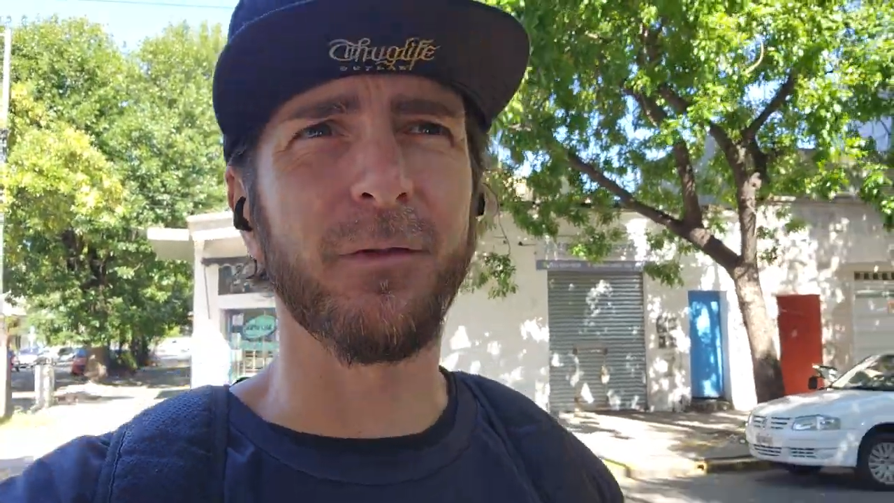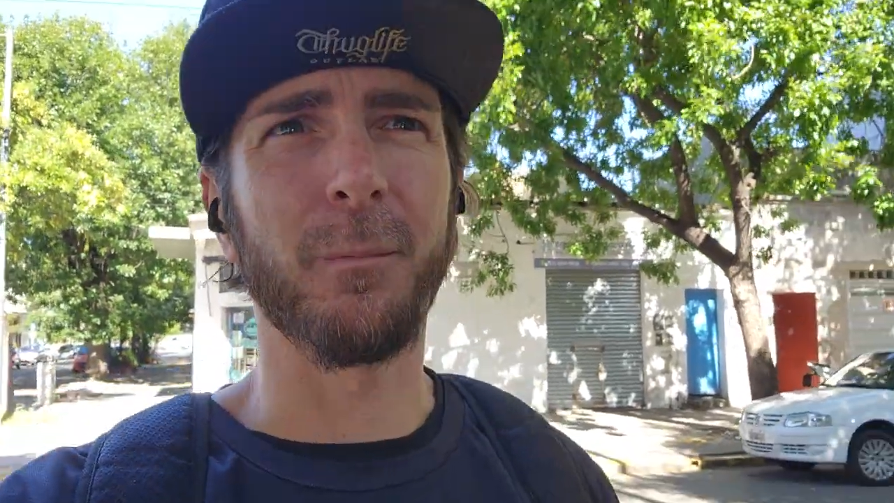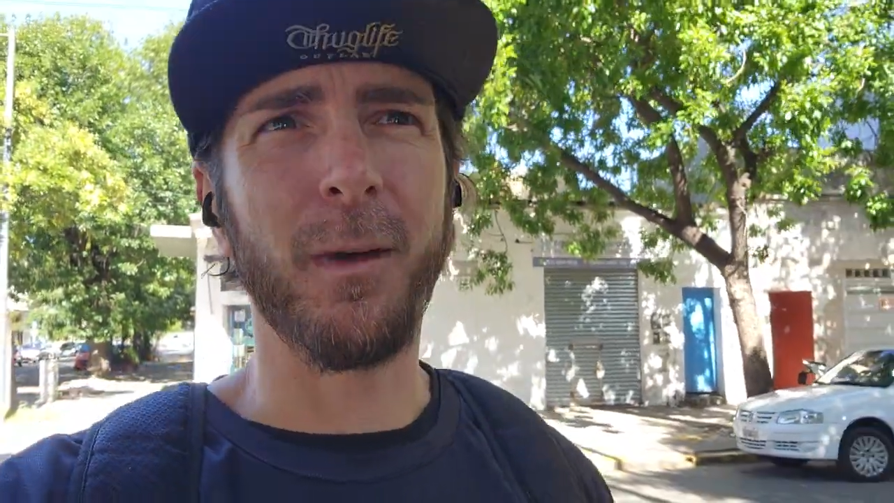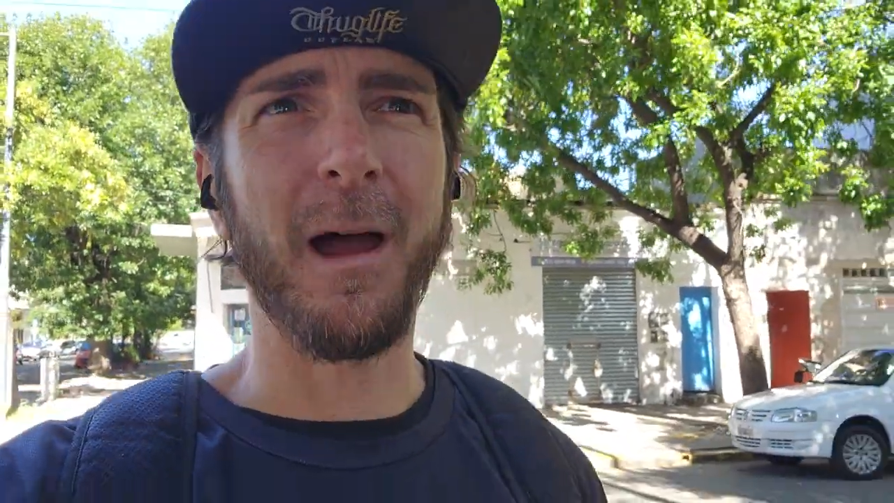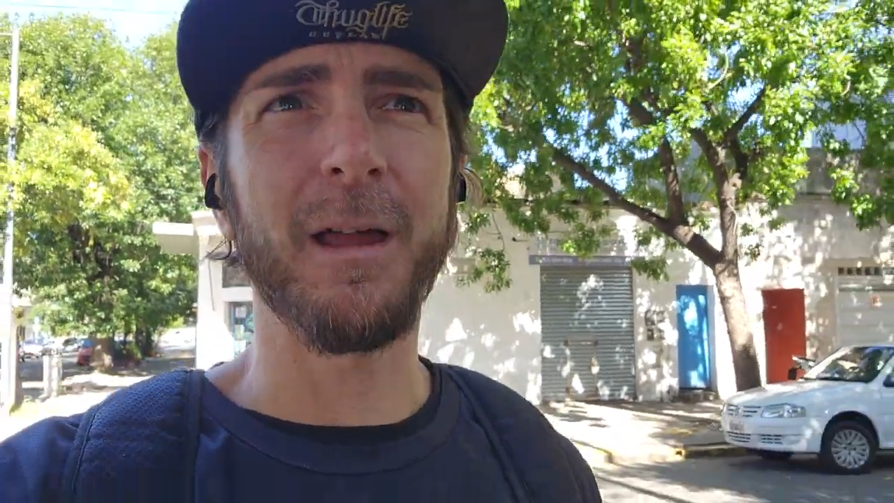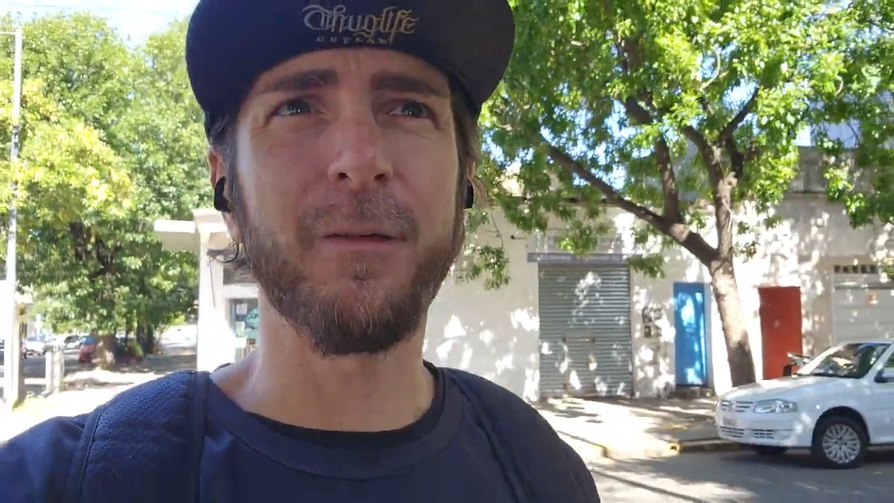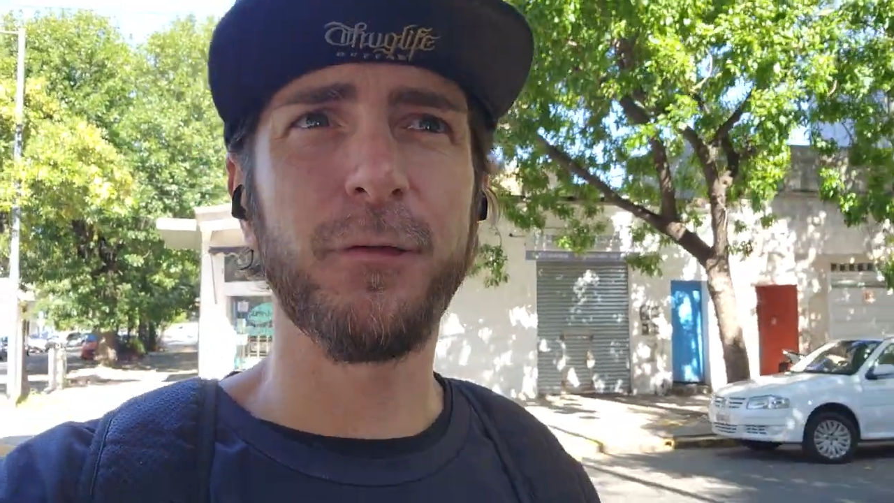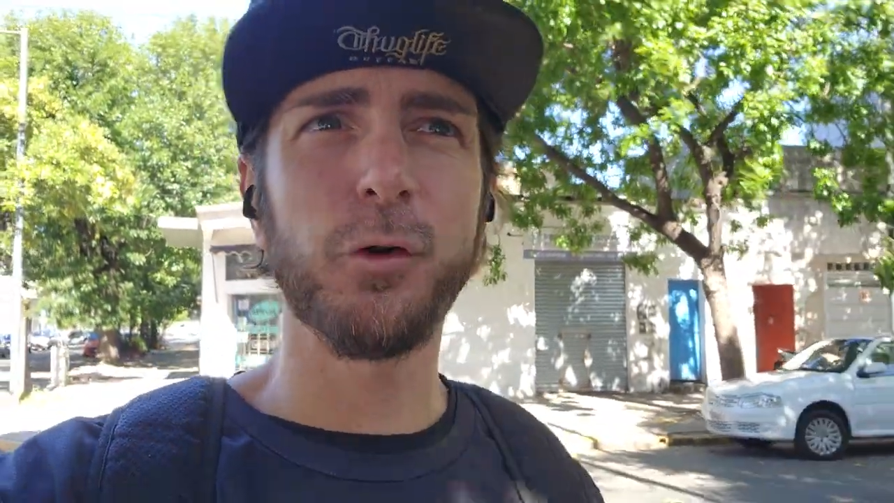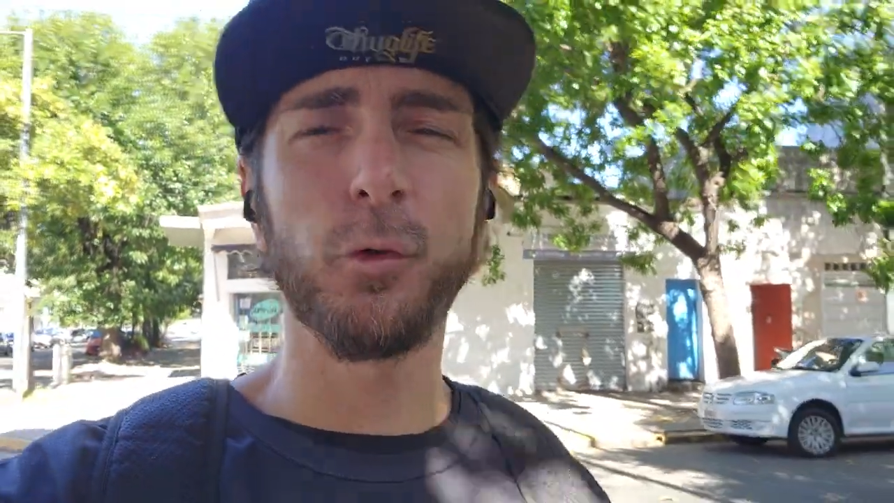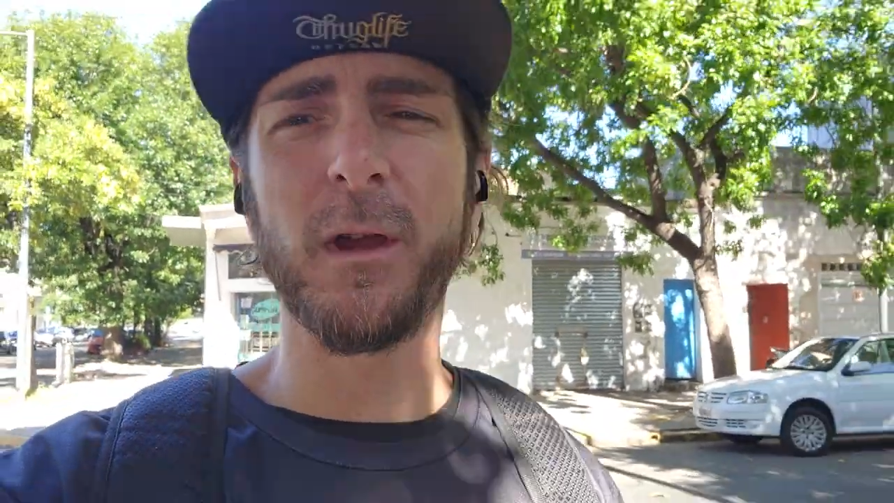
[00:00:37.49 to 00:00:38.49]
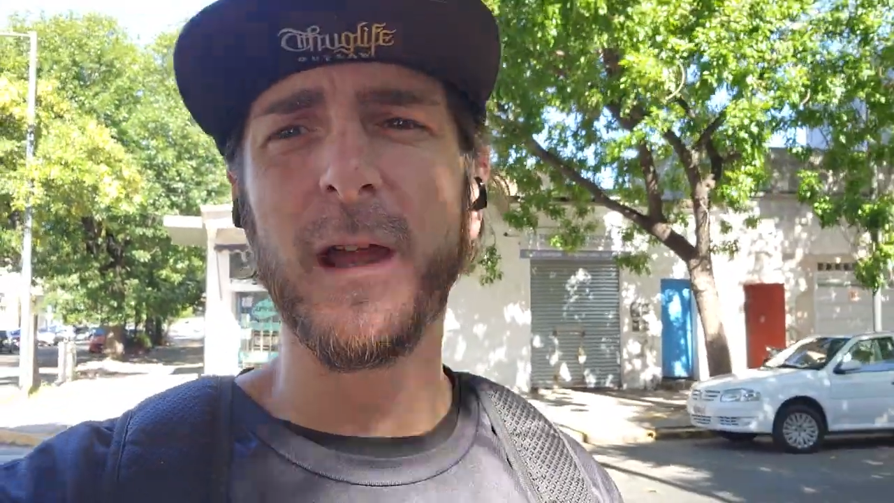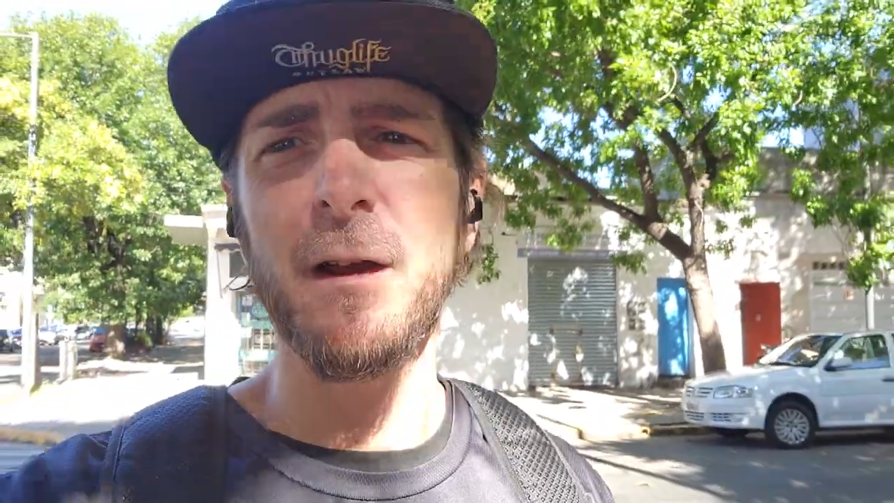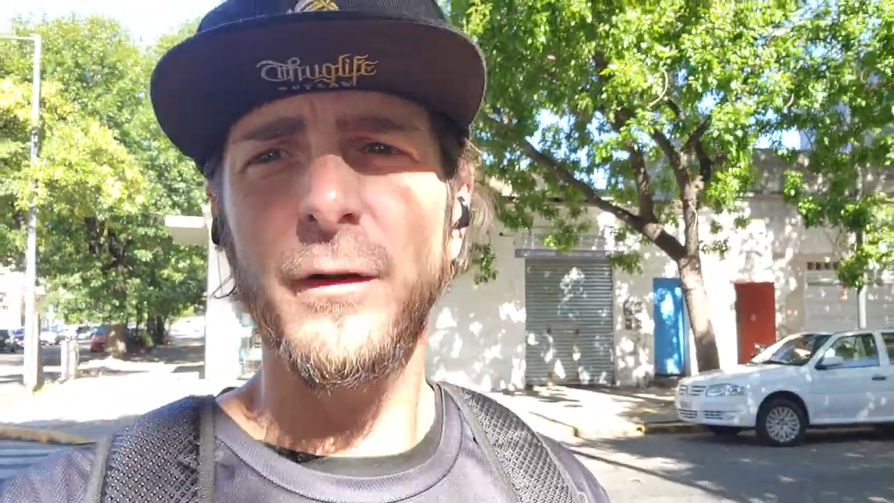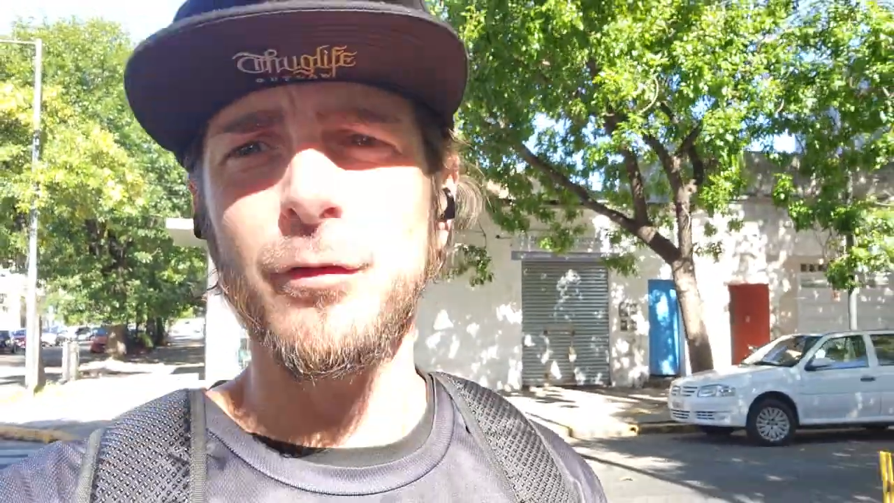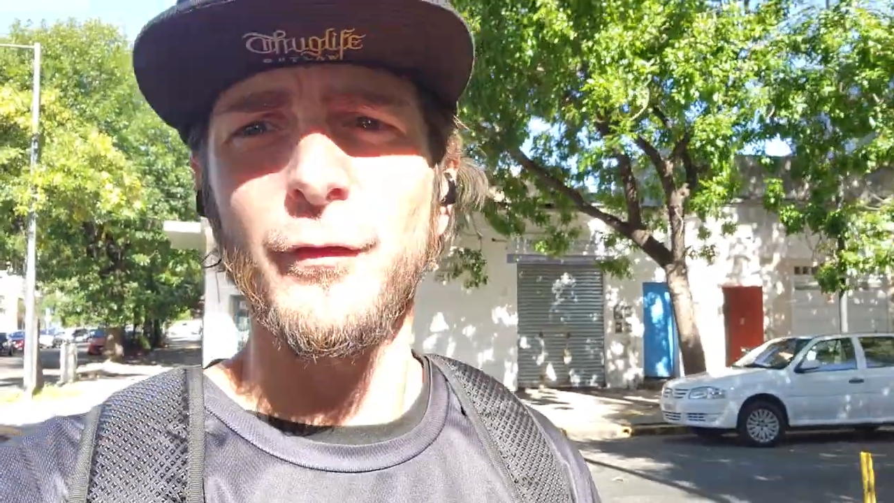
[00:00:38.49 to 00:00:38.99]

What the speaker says: from my few years